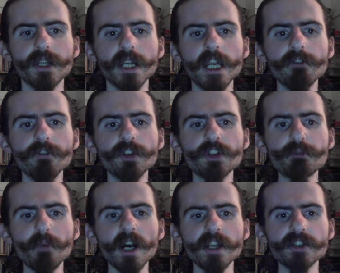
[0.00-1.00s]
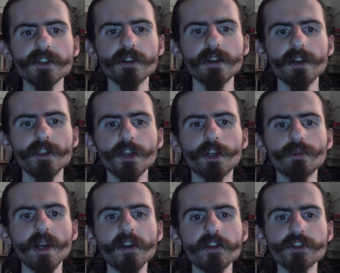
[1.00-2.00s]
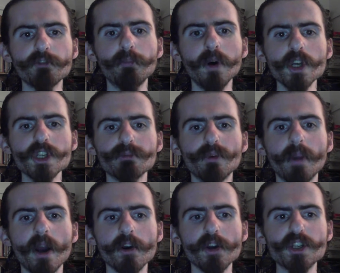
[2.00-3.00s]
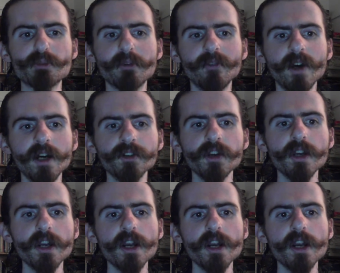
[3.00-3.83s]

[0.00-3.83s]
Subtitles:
even despite the greatest of possible barriers to be found